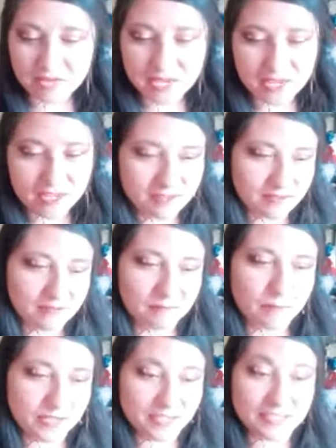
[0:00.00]
And
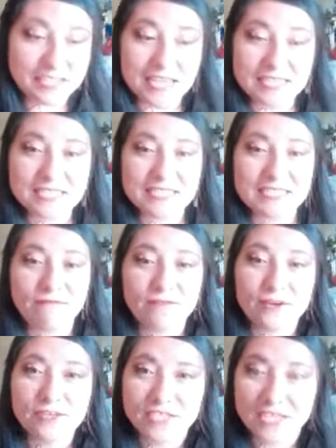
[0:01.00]
well, that is the
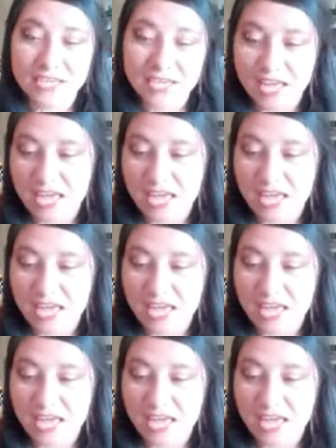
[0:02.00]
first thing